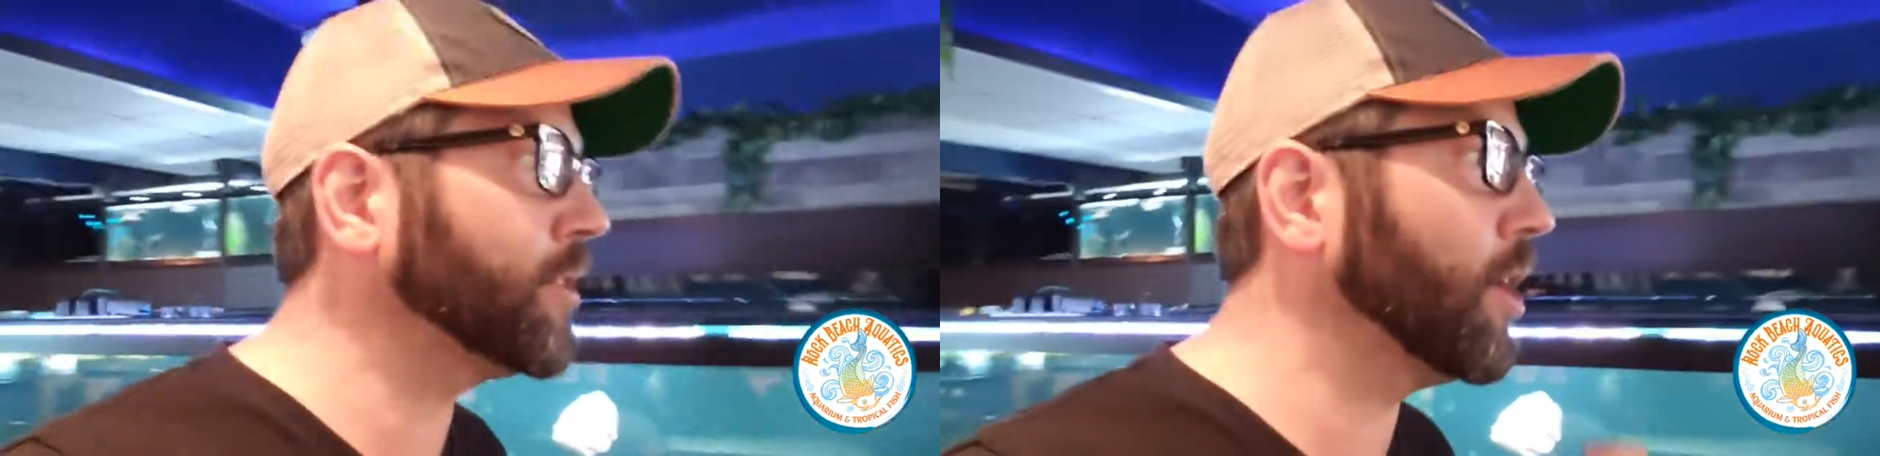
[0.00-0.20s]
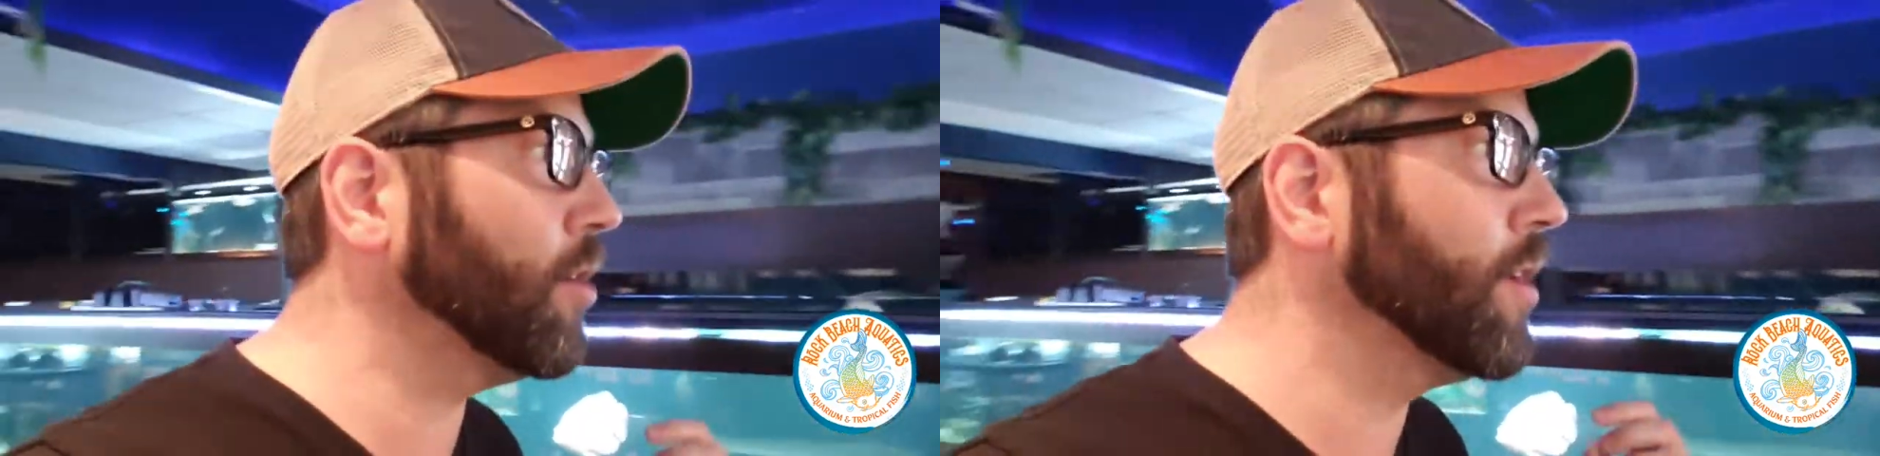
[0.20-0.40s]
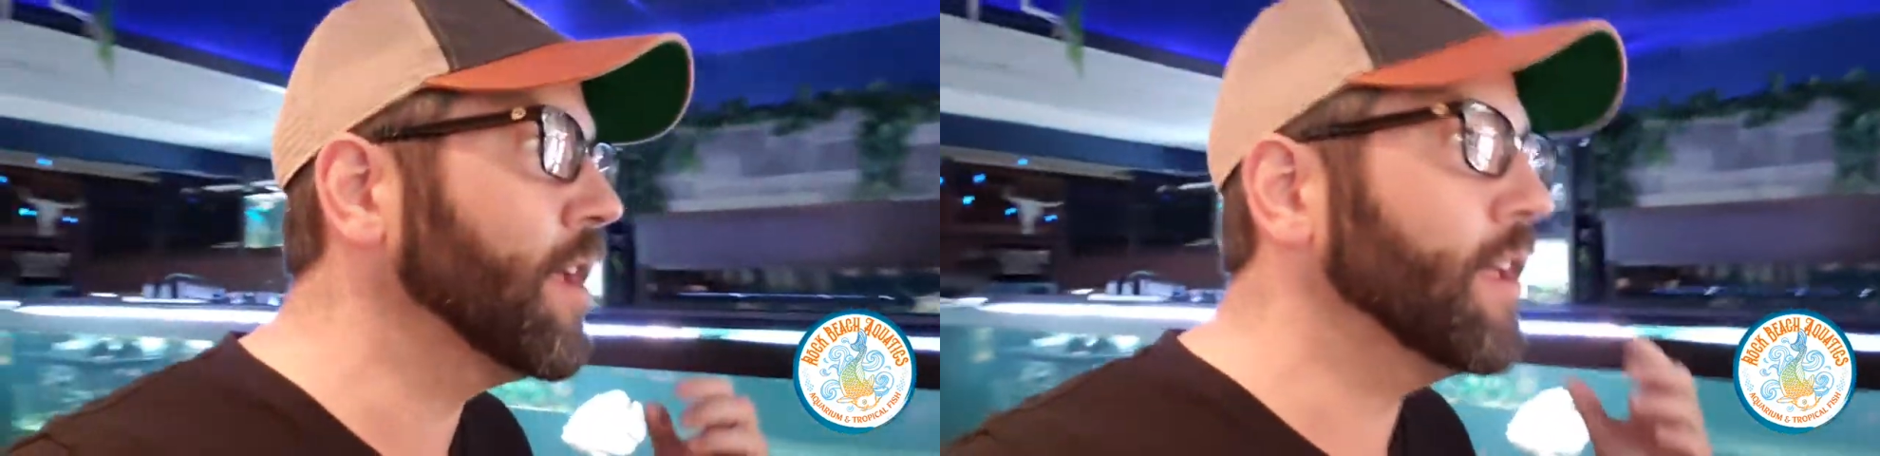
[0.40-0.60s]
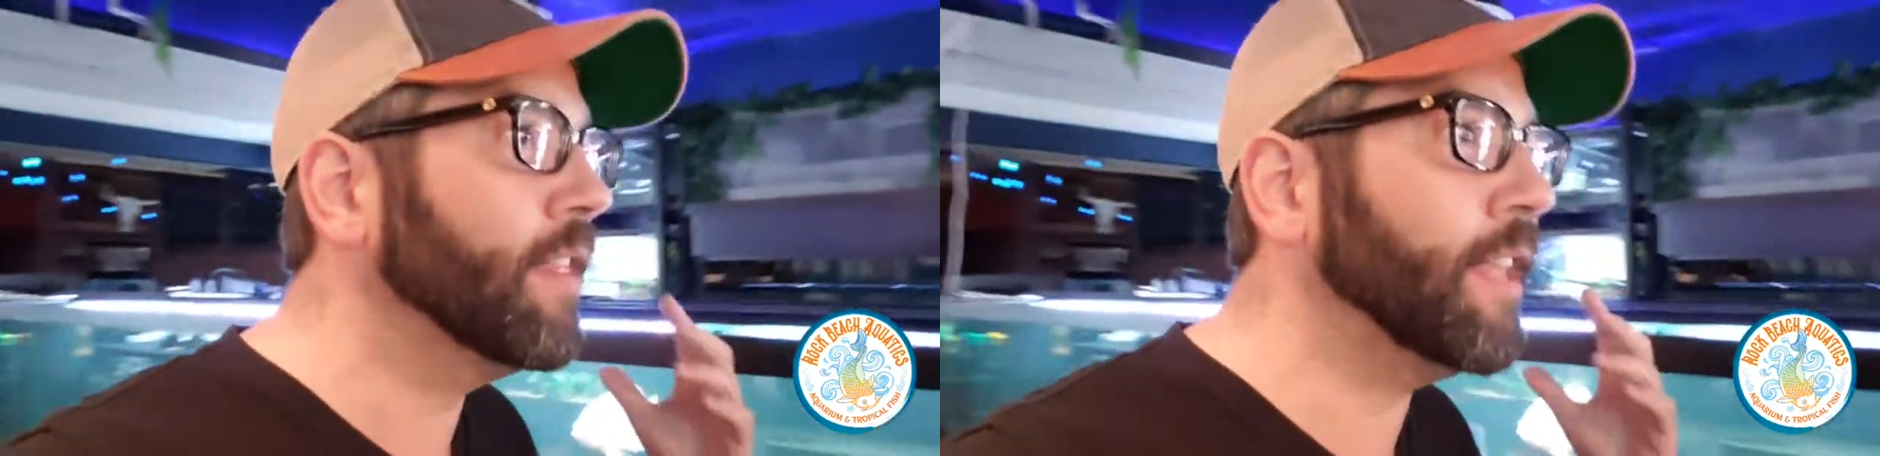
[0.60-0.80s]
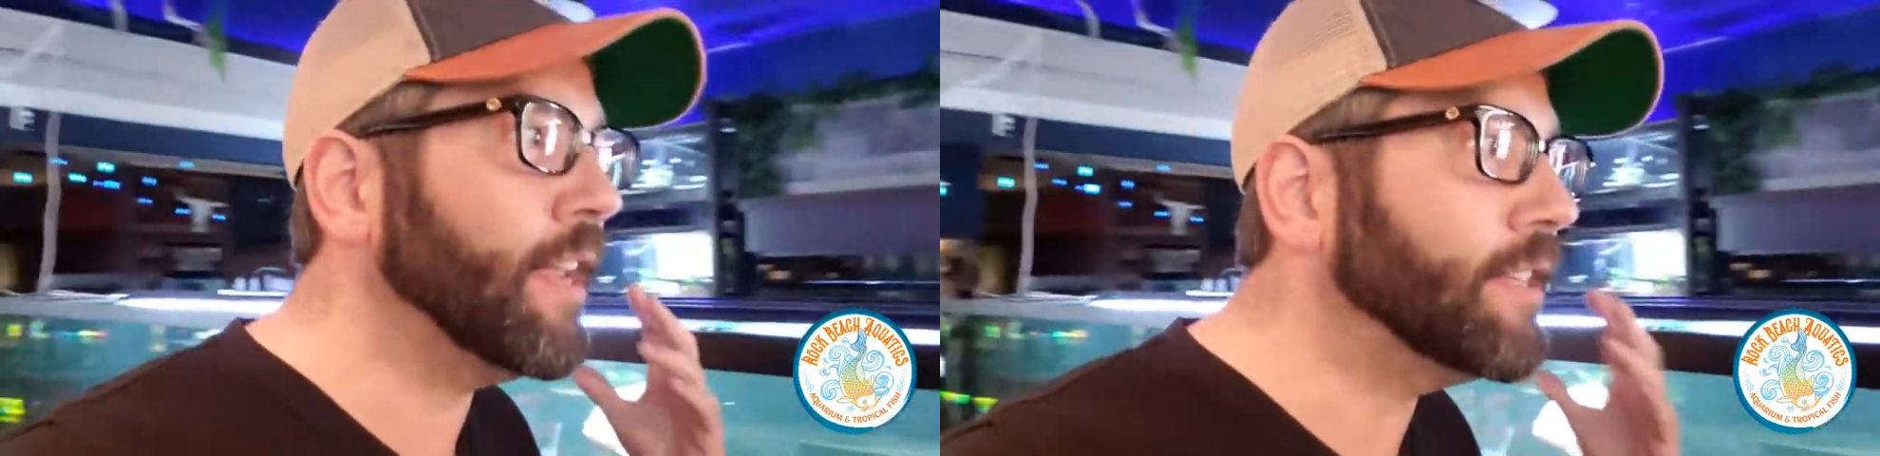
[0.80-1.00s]
So
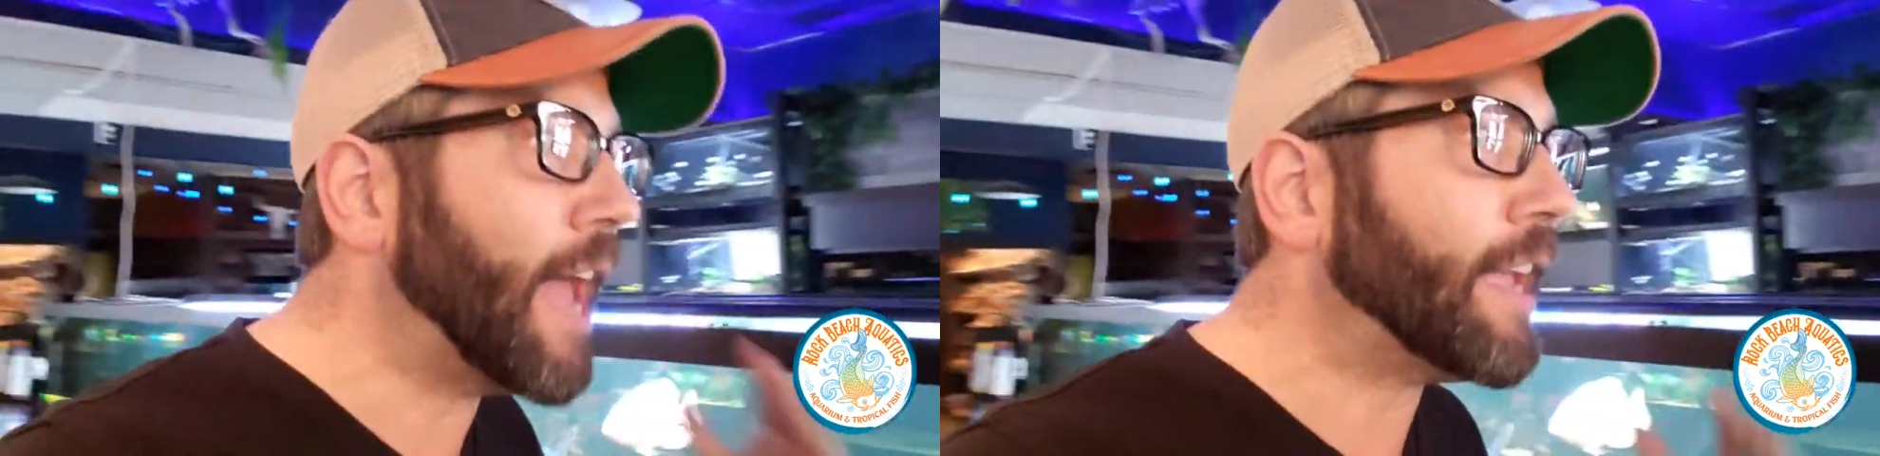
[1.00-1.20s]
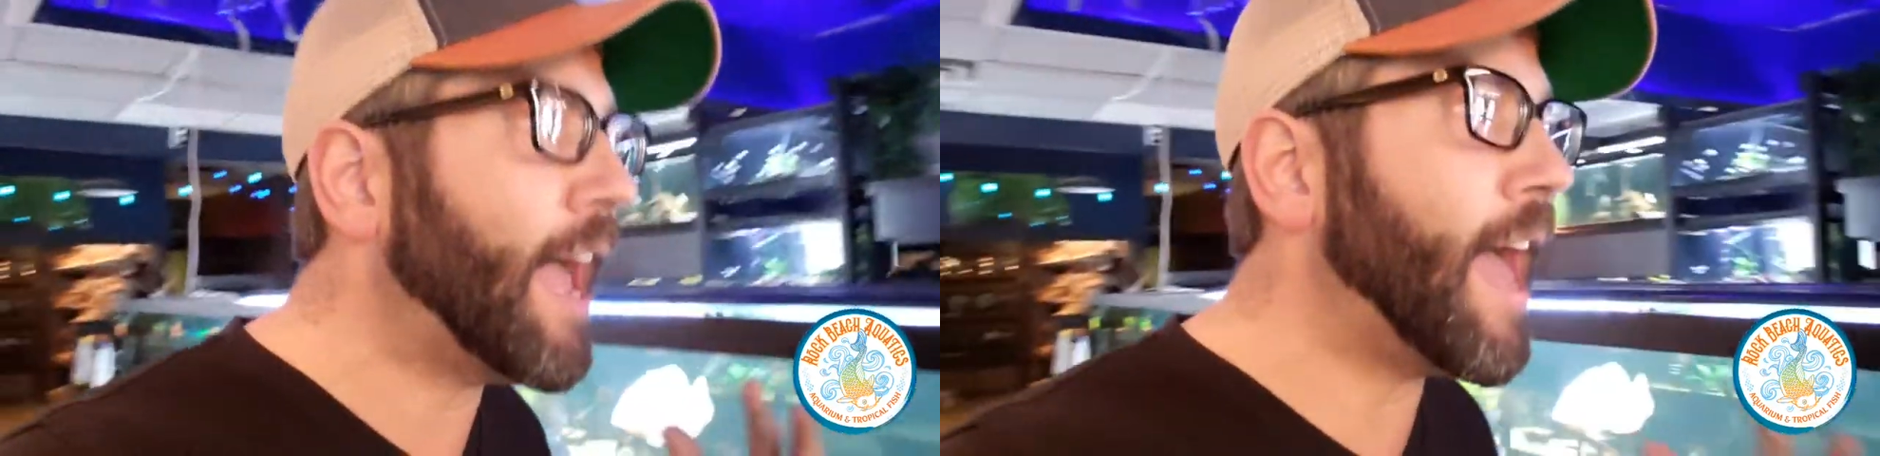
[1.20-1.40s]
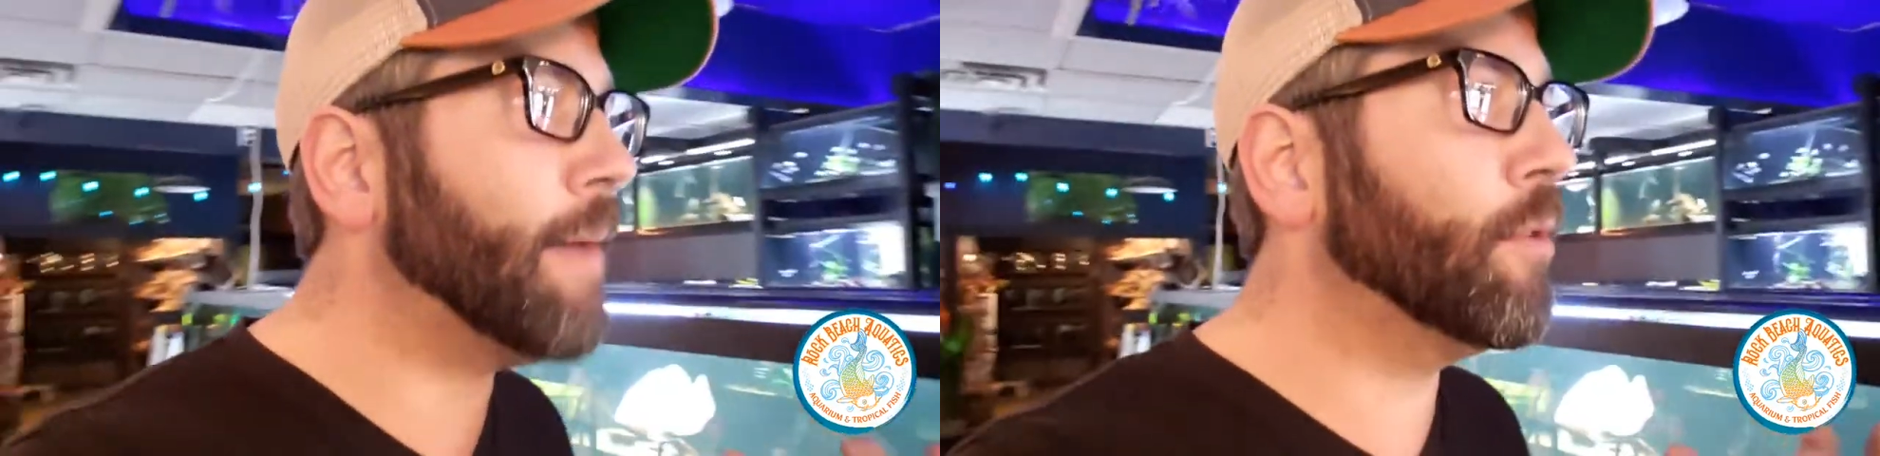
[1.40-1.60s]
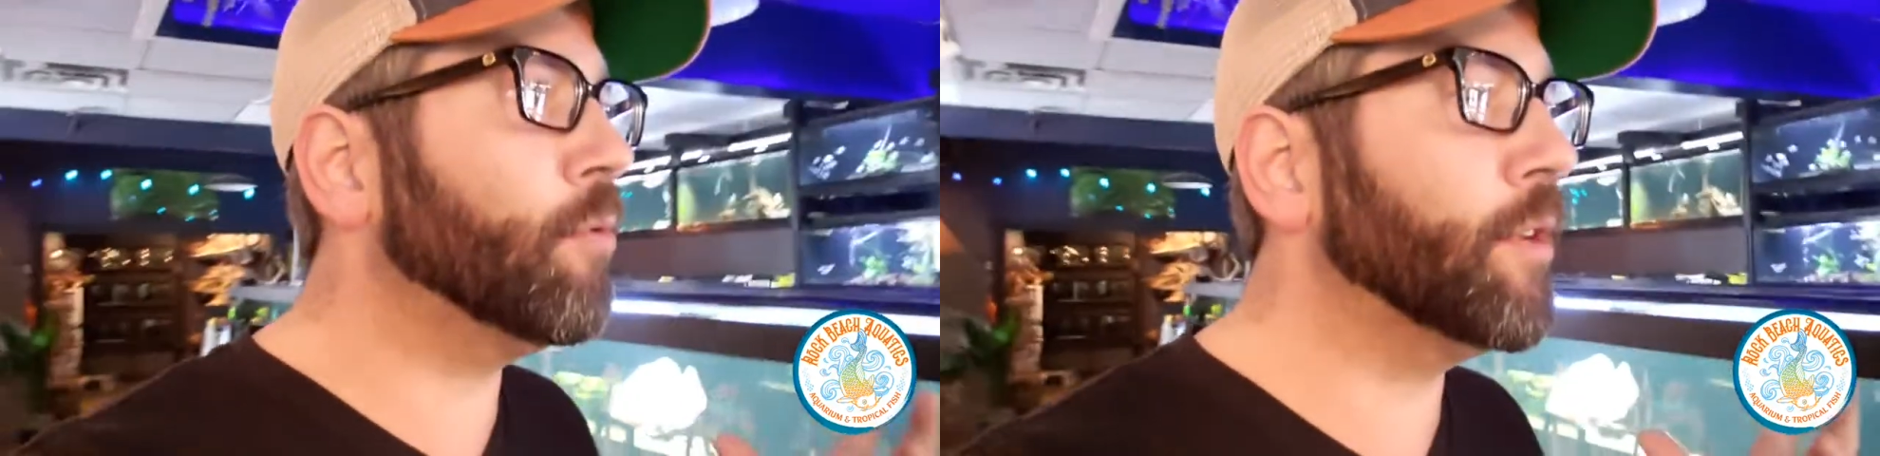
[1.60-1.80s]
the .com